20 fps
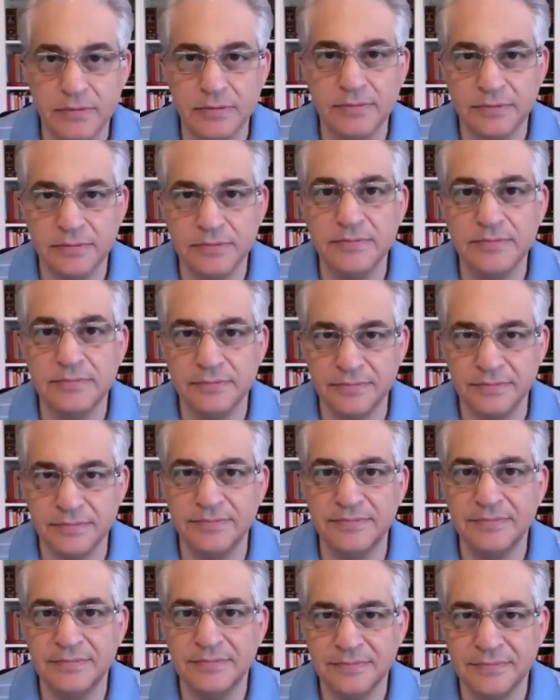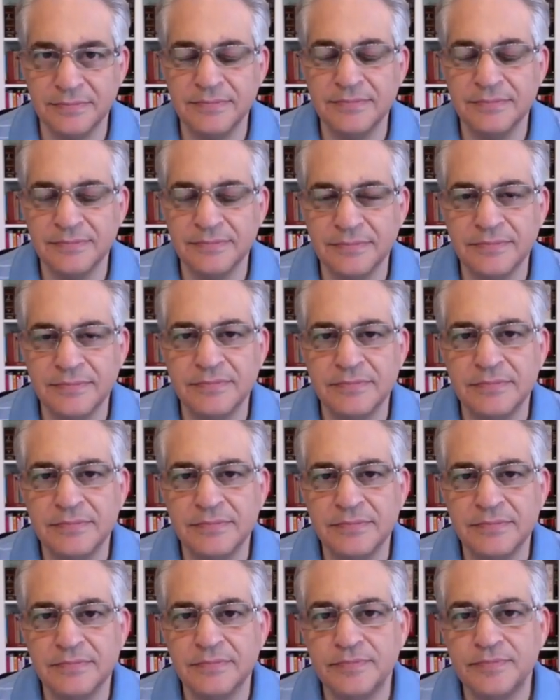Junior, senior year,
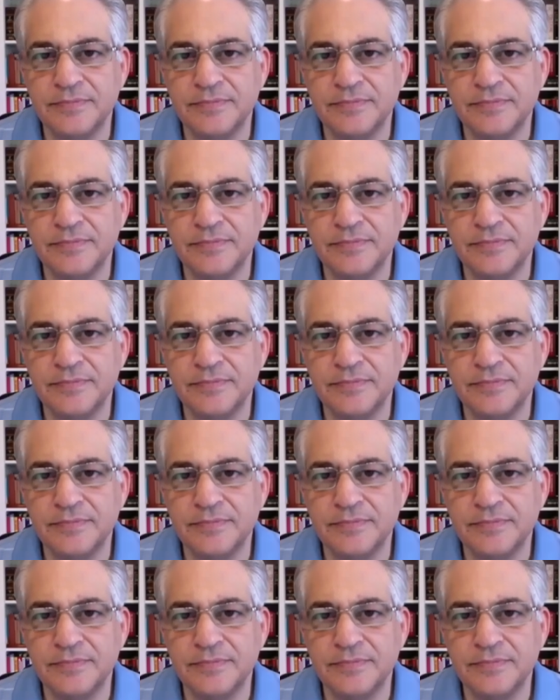what were you